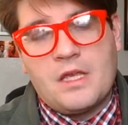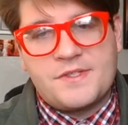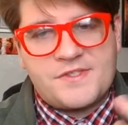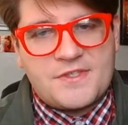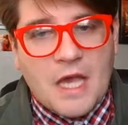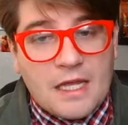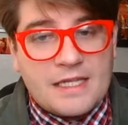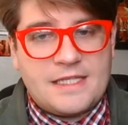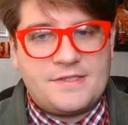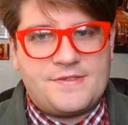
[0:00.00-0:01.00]

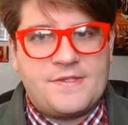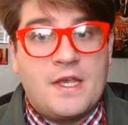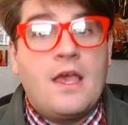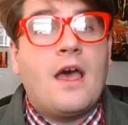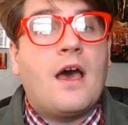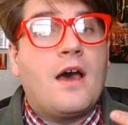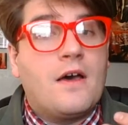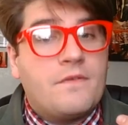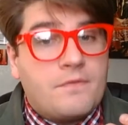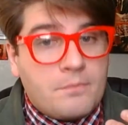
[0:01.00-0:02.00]
studies
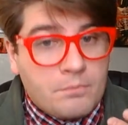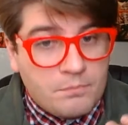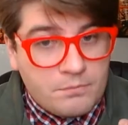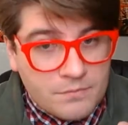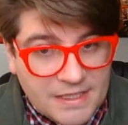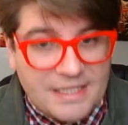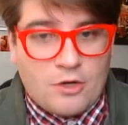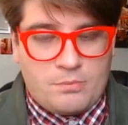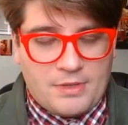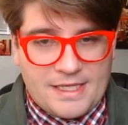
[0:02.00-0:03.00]
of
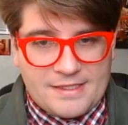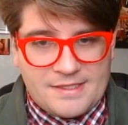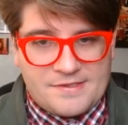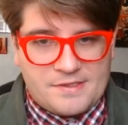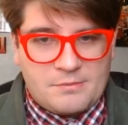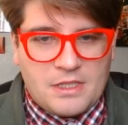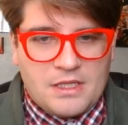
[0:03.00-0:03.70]
Neoplatonism.